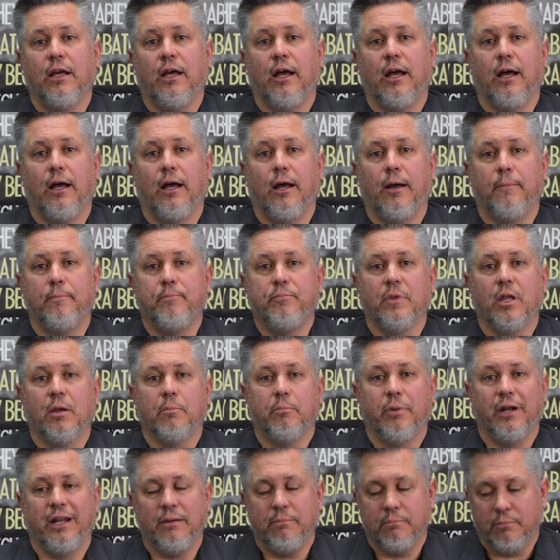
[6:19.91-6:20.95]

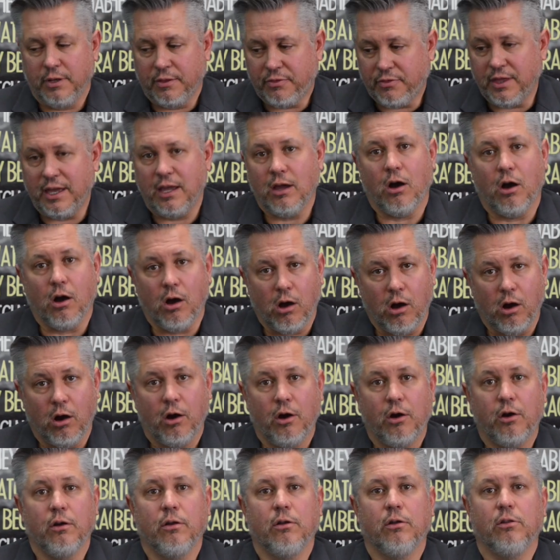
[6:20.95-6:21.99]
But they
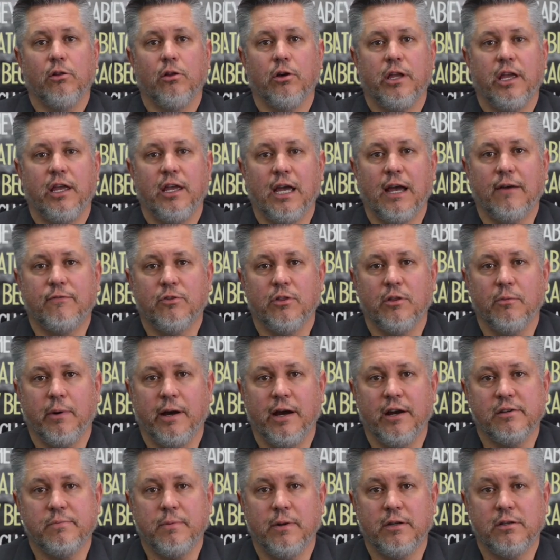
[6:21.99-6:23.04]
are looking after the
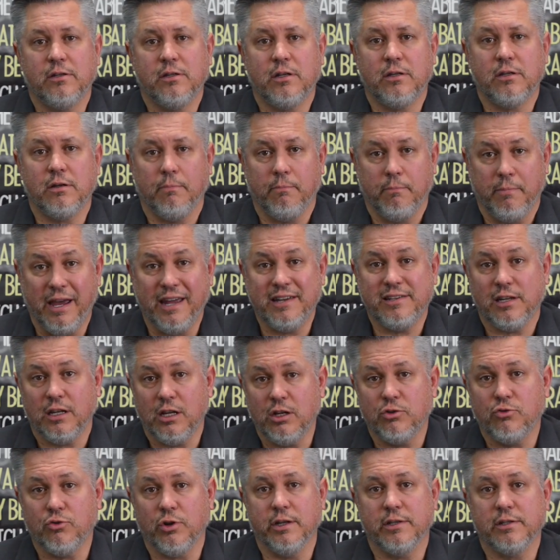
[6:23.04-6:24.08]
buyer's best
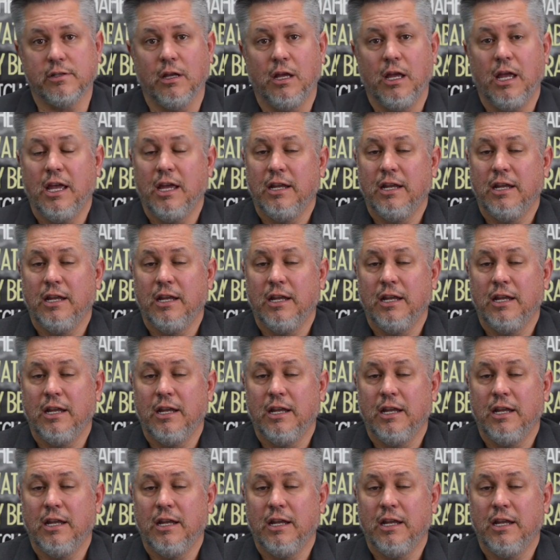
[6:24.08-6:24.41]
interest.